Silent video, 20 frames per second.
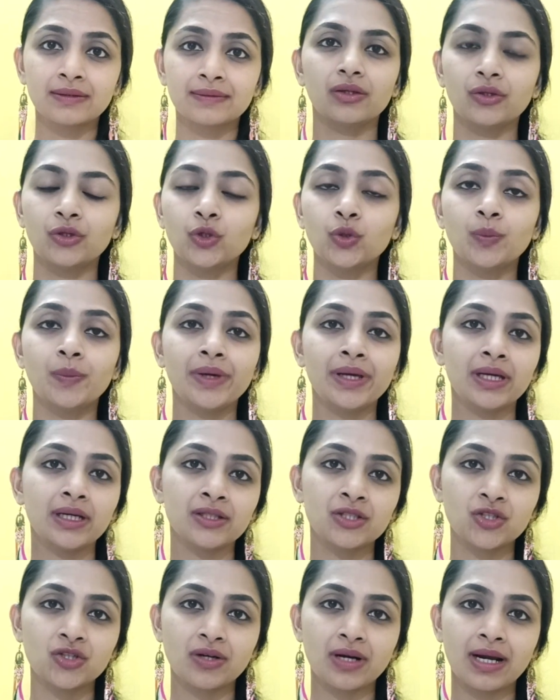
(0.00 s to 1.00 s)
You may
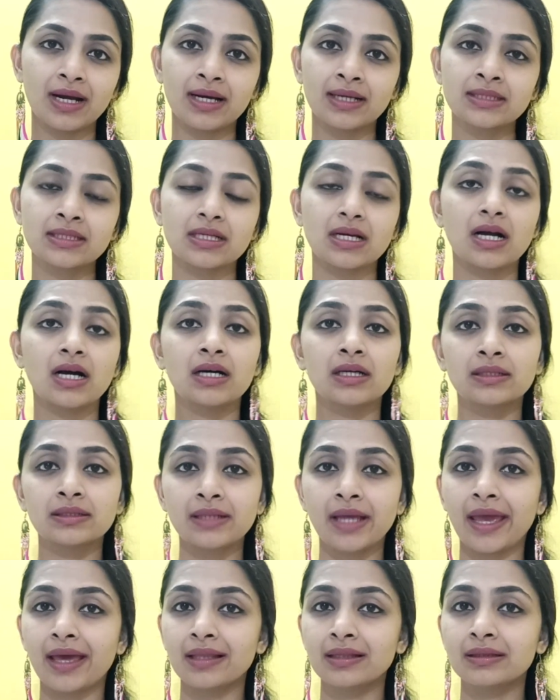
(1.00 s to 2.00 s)
attract
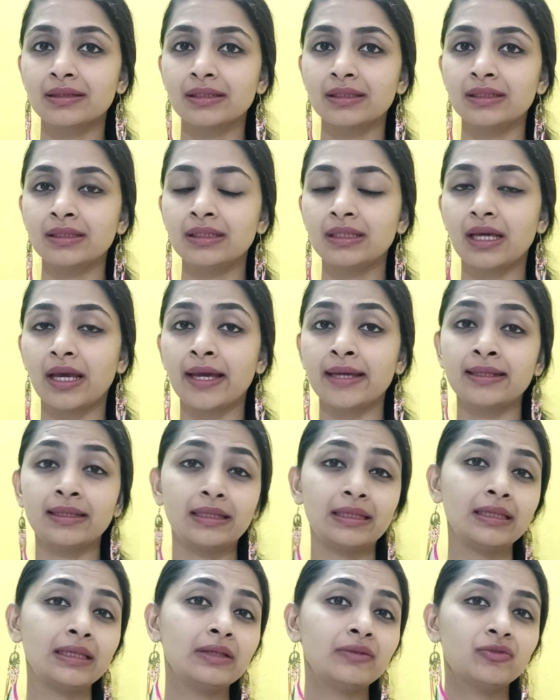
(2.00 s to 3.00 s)
unhealthy and
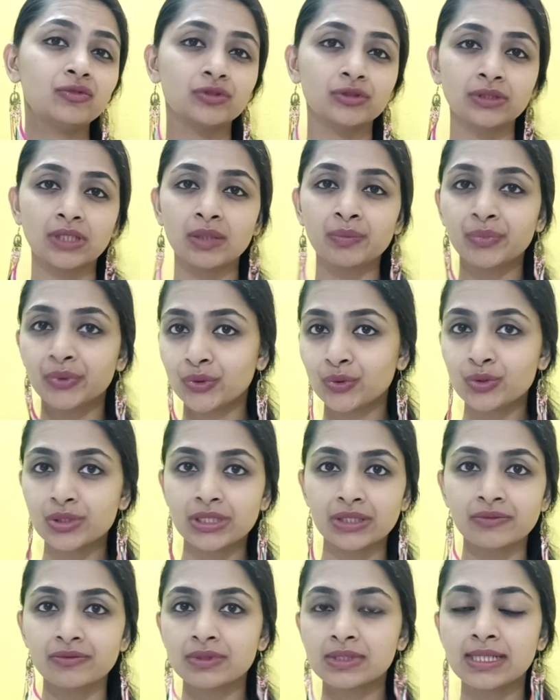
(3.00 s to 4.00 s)
even
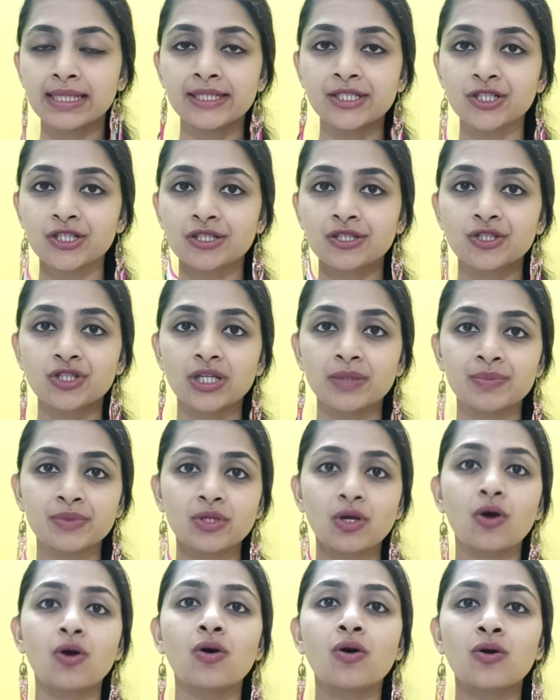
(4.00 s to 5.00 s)
abusive
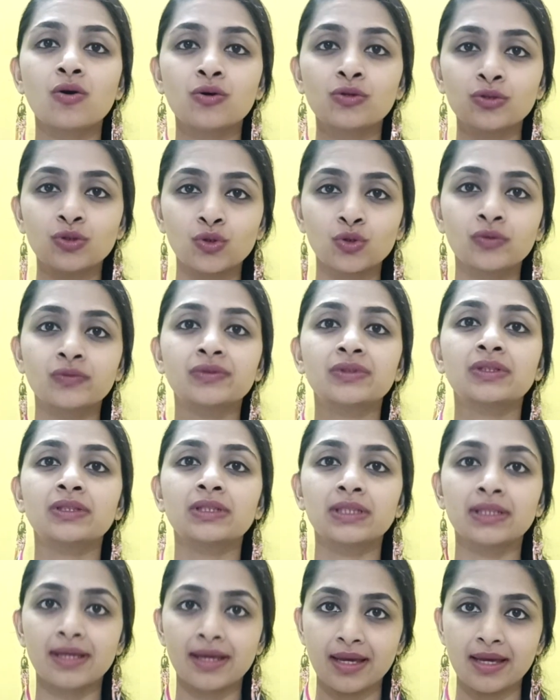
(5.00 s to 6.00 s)
relationships all over
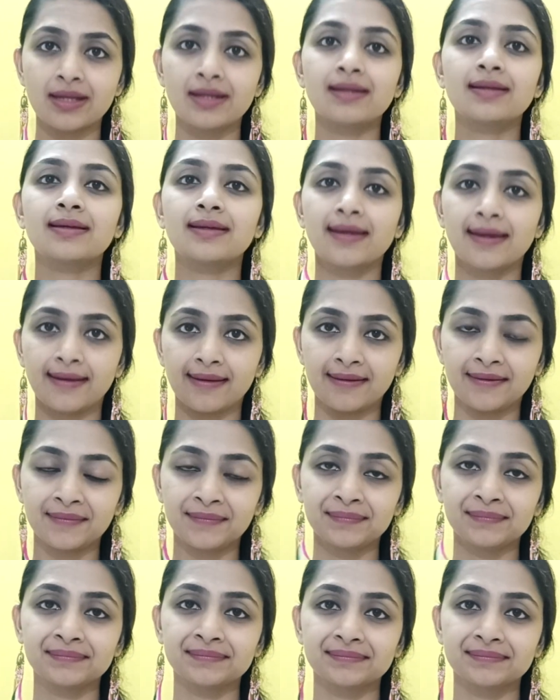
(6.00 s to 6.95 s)
again and again.